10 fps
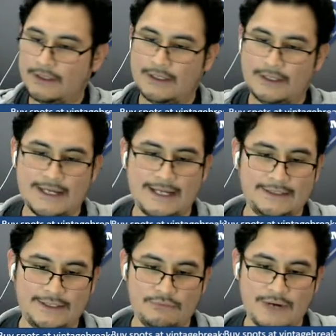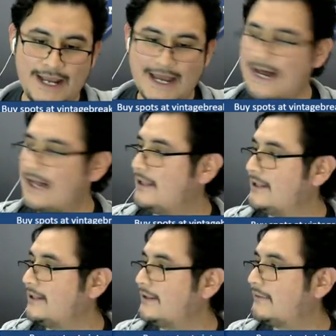Got the Ray
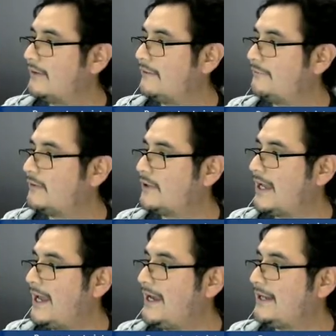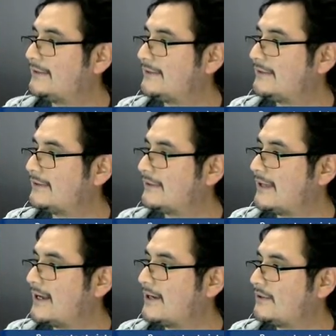Allen on 48.
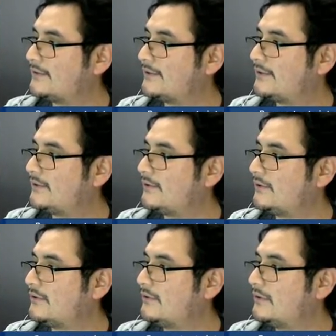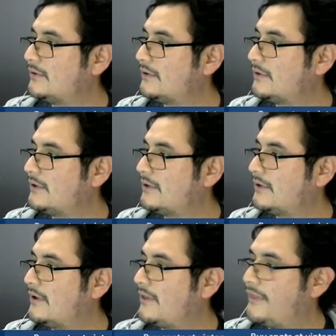That goes to
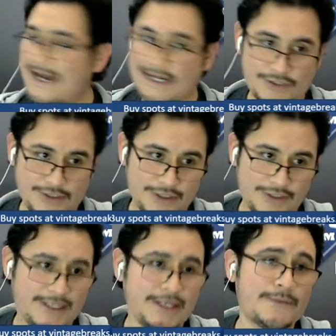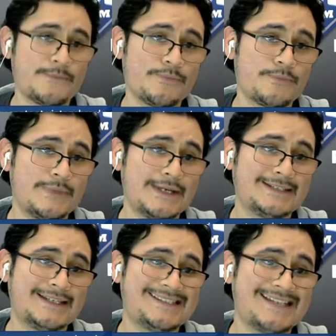Thad Shirley,
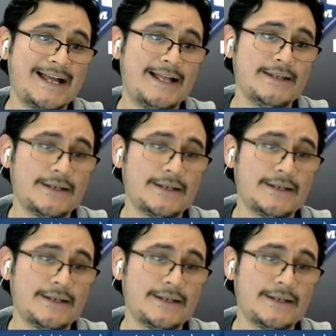PSA 10.